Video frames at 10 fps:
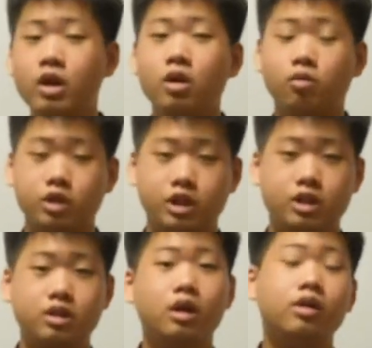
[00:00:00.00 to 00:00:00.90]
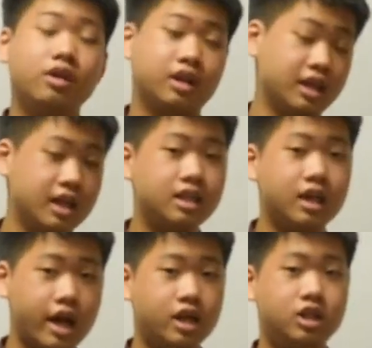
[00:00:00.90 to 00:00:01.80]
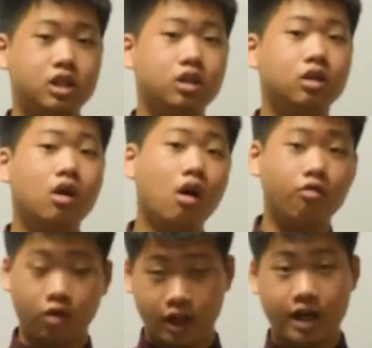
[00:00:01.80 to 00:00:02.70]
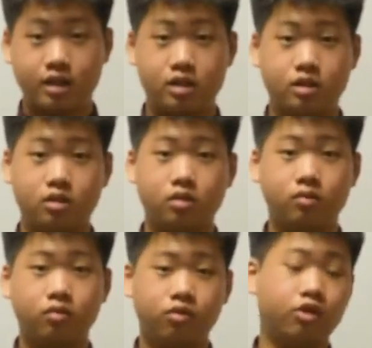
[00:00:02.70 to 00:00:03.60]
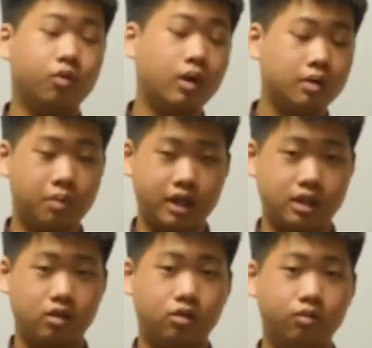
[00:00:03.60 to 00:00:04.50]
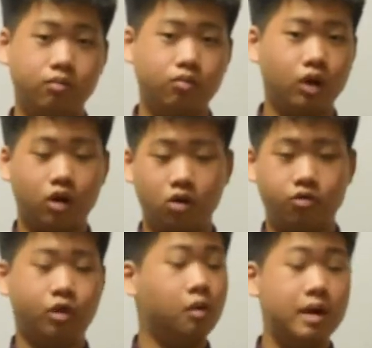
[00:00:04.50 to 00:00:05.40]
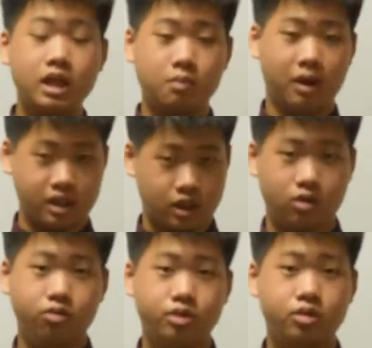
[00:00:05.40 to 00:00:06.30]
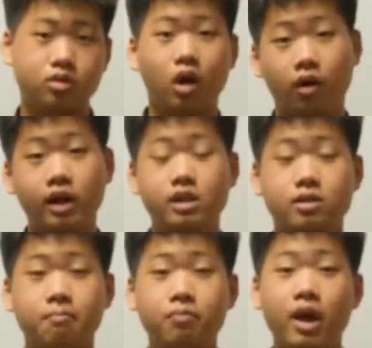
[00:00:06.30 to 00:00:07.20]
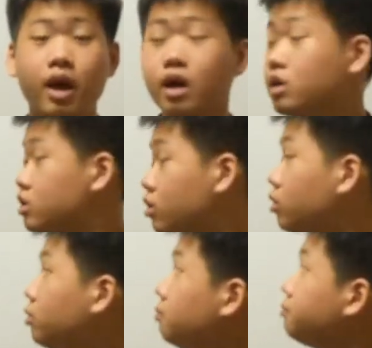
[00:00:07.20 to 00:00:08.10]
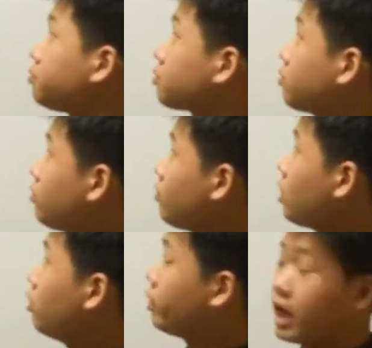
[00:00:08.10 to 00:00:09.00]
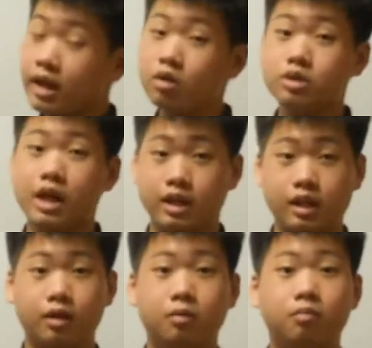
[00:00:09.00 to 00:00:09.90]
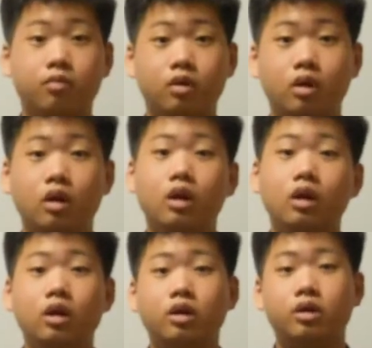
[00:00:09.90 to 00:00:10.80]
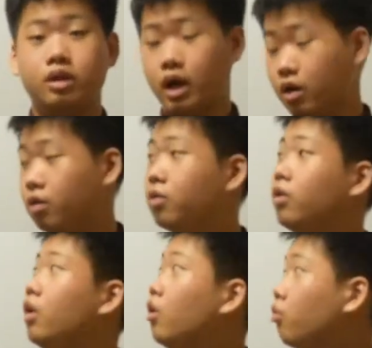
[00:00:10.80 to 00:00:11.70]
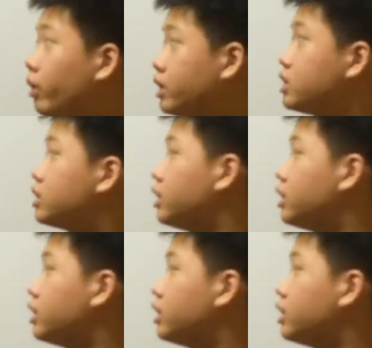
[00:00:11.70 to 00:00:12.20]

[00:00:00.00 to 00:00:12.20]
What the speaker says: which is the kinetic energy for gas, for one particle, or for many particles, alright? So, we can use that here. Now, what